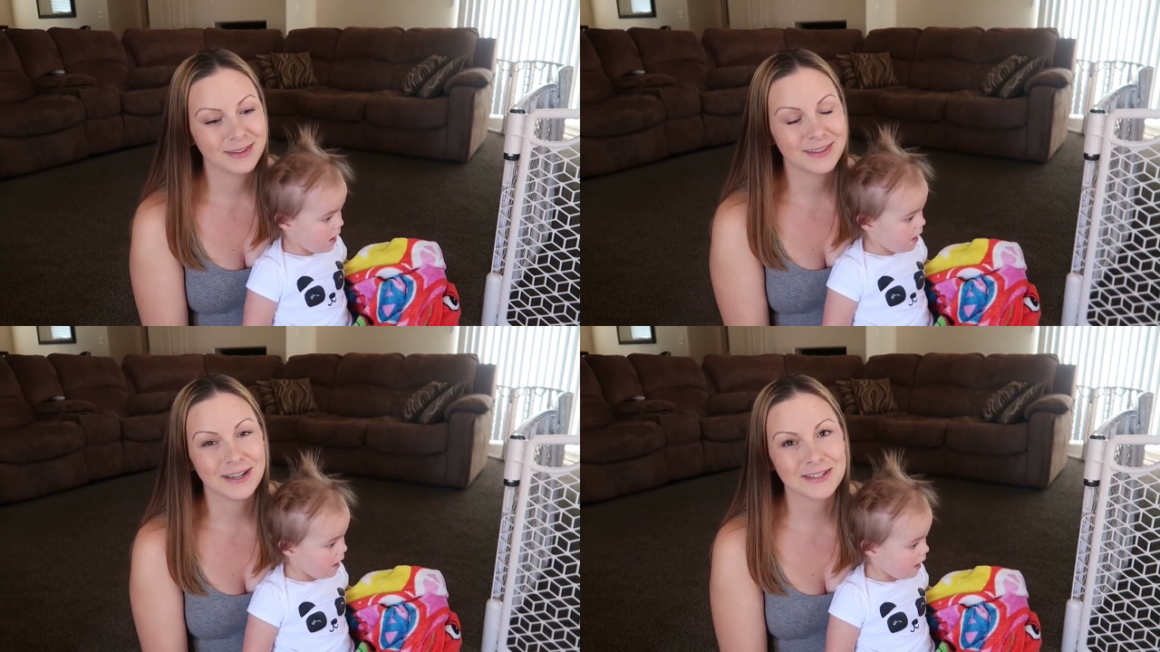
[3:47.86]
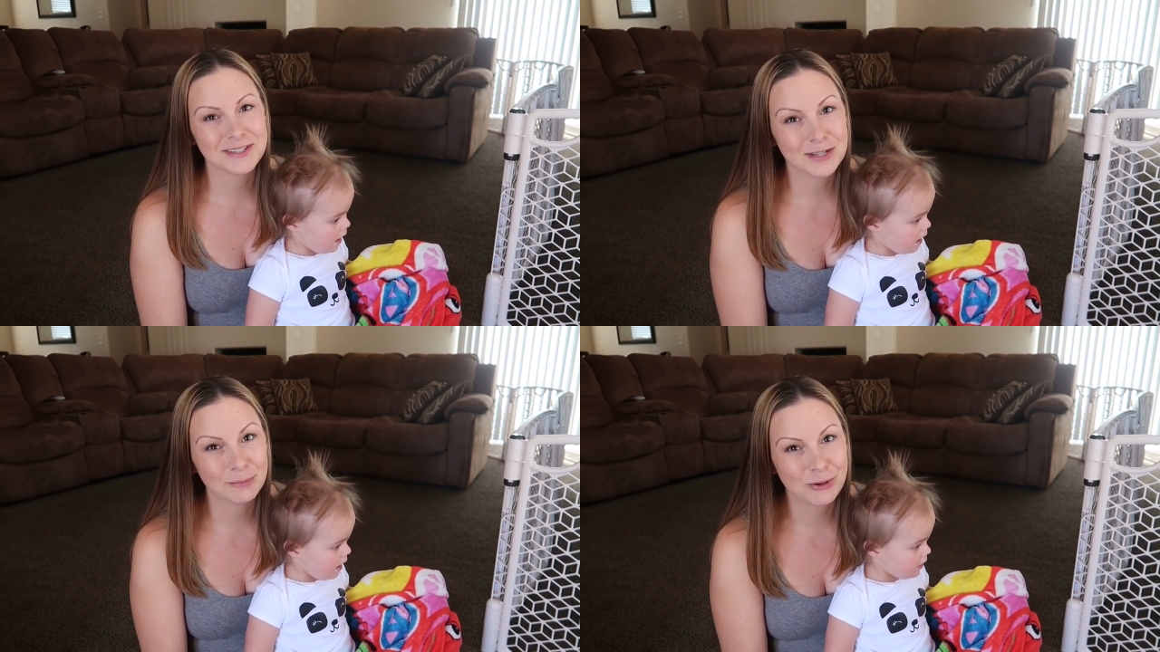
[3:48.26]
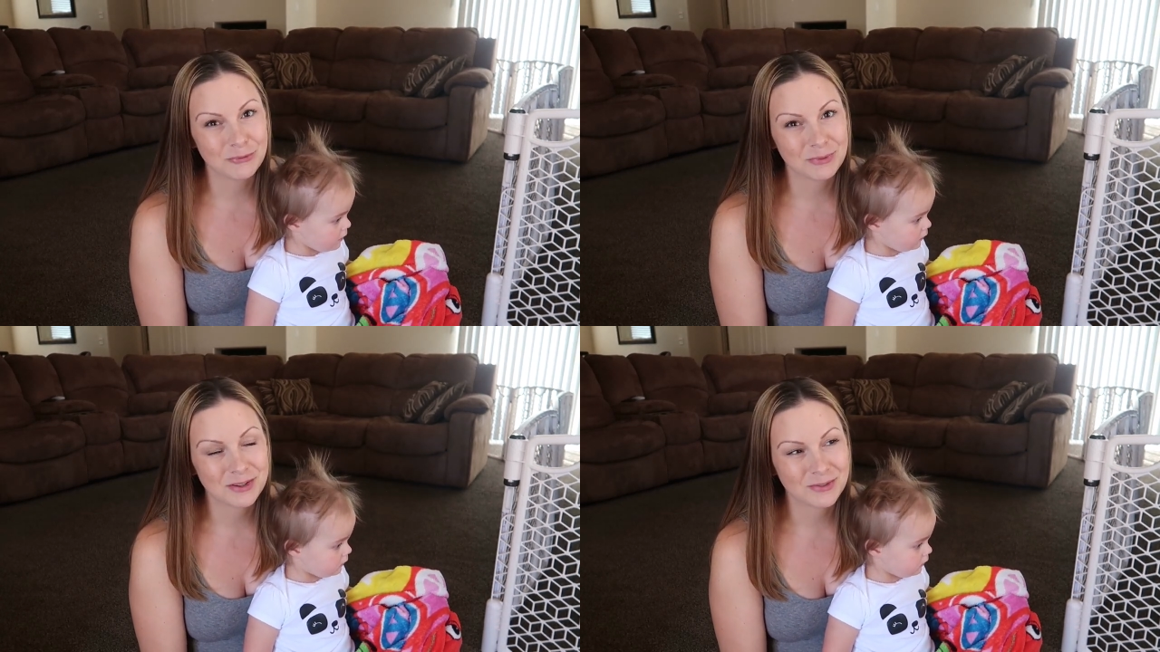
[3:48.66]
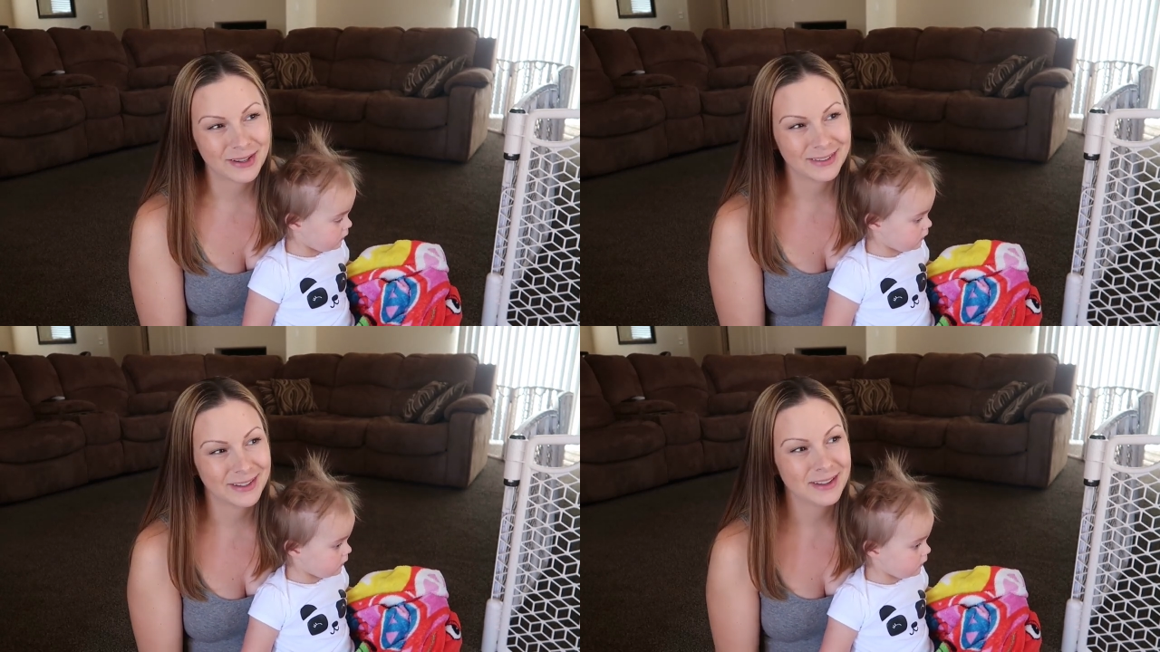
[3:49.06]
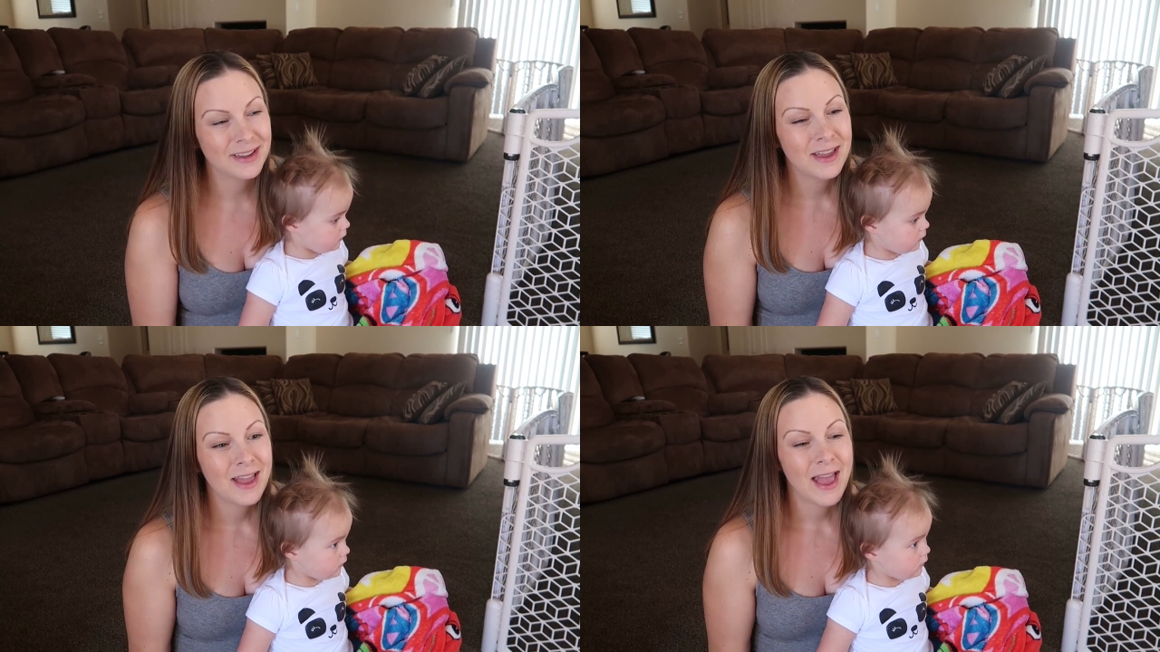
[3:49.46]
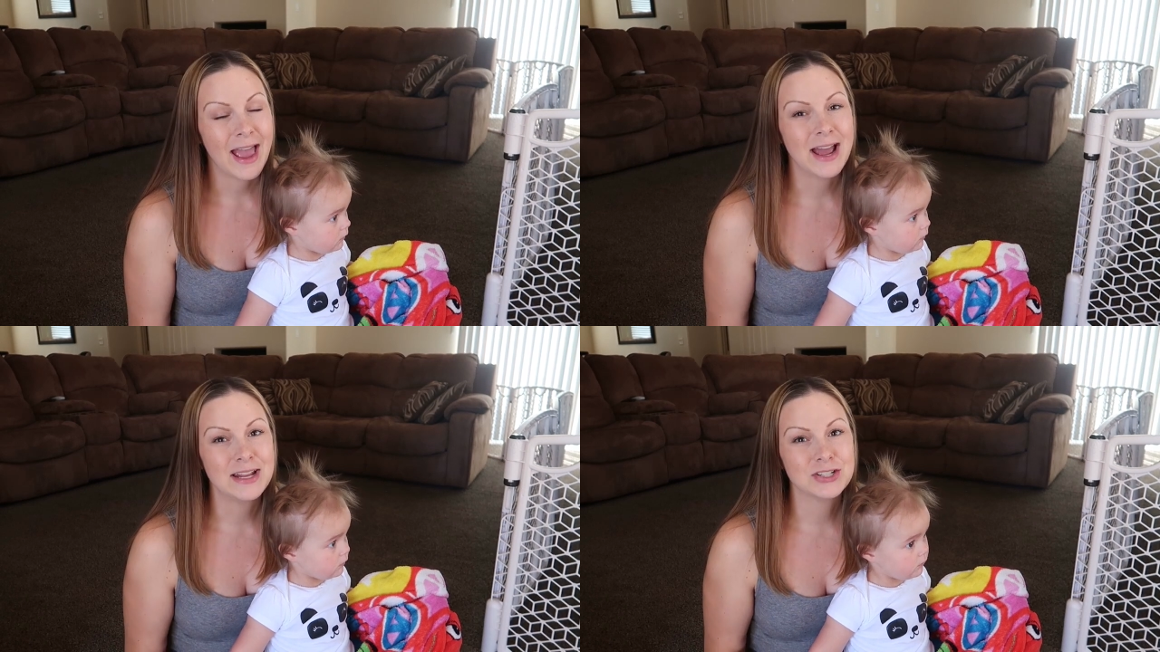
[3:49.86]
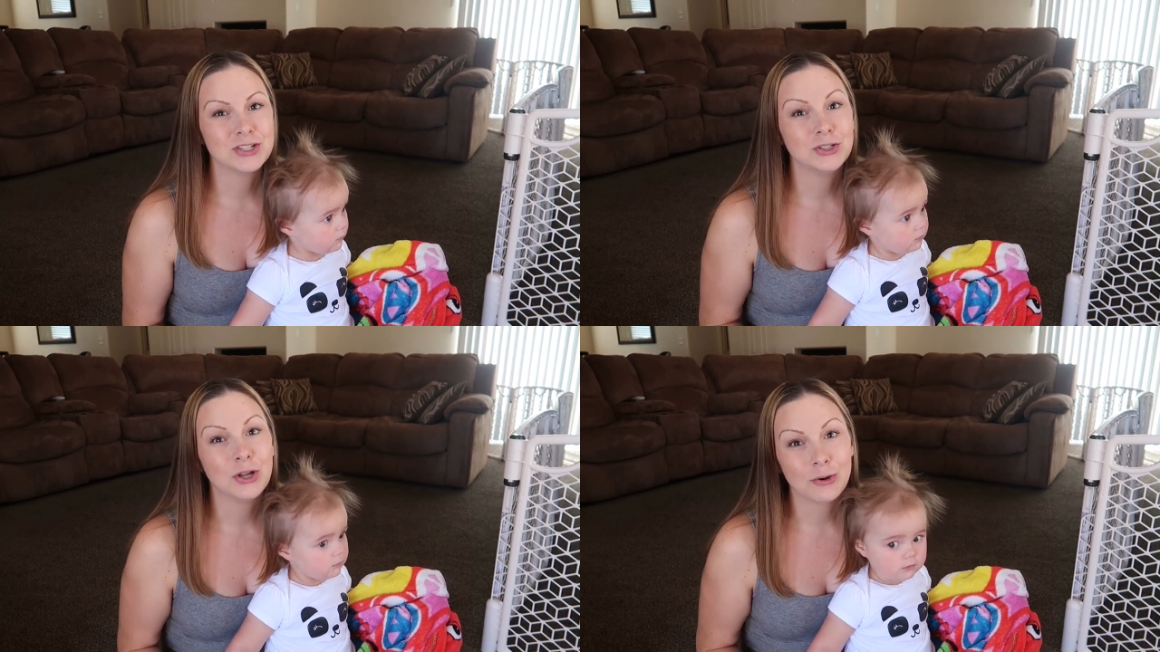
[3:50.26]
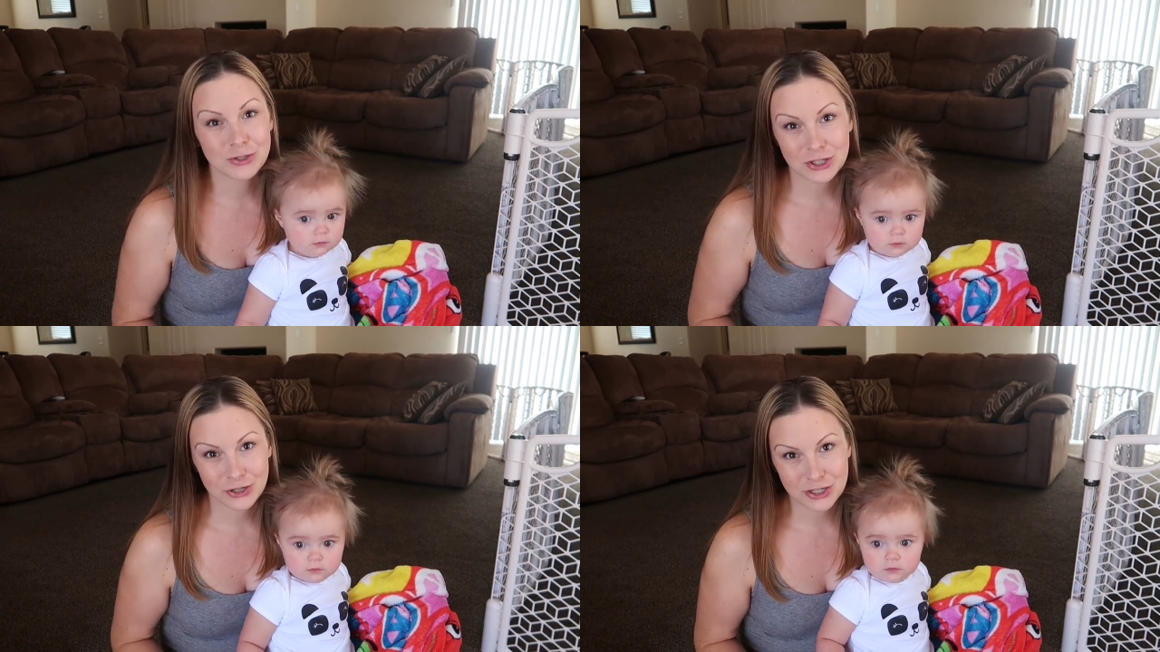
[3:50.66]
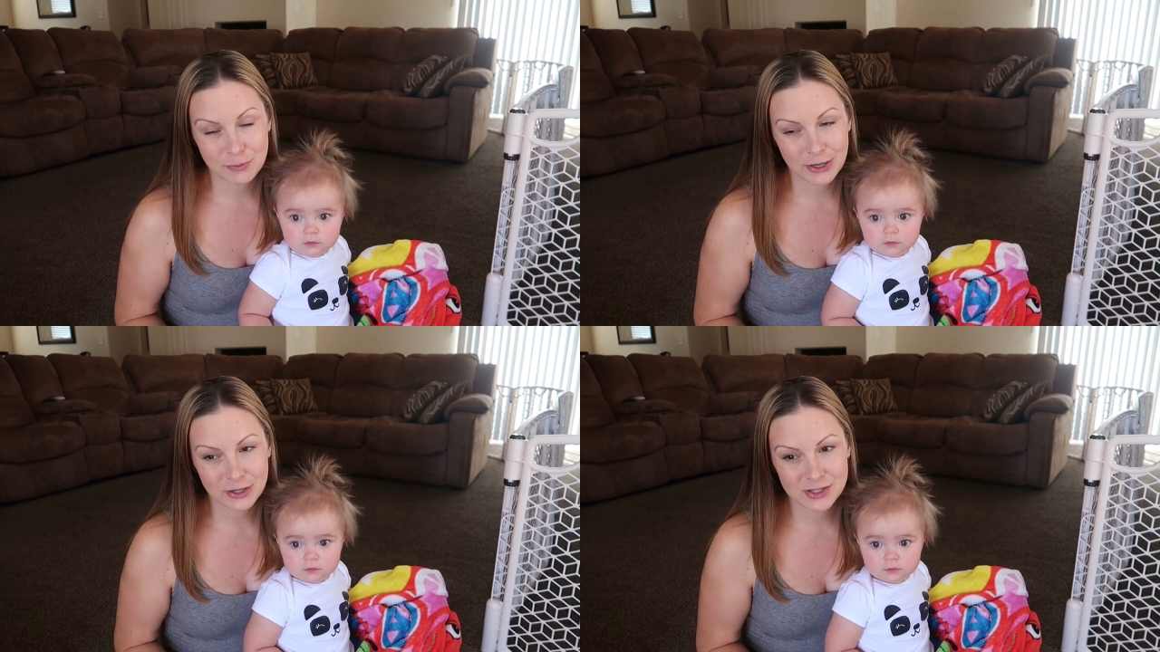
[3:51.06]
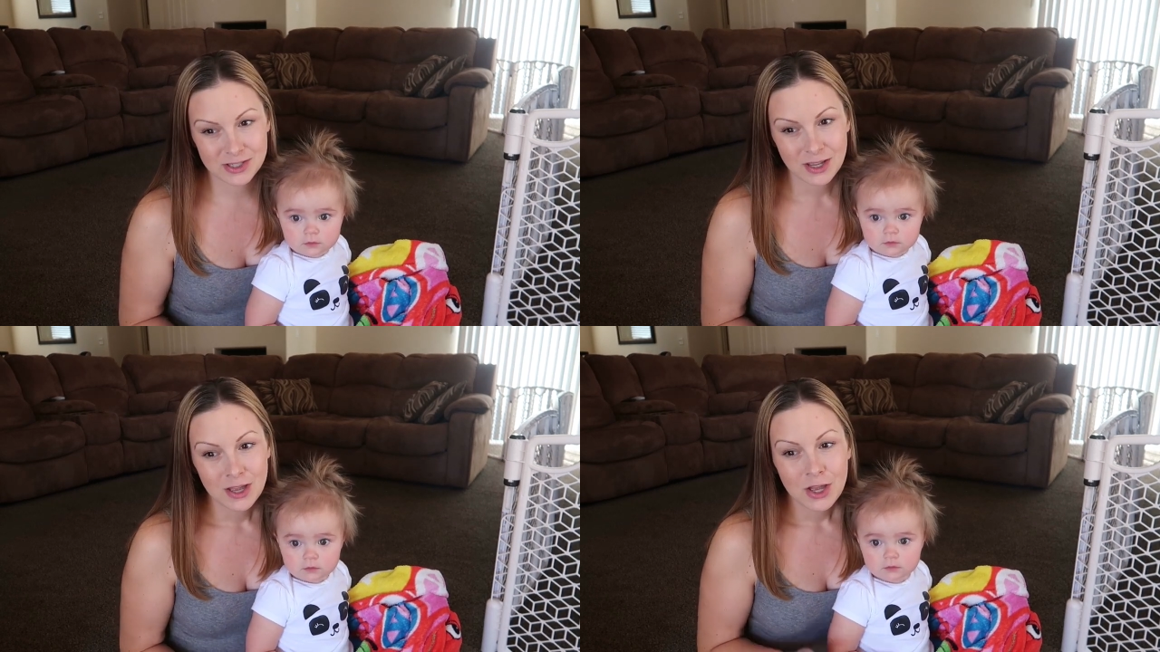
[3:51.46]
Speaker 1: yes to movement finally, and no to stretch marks.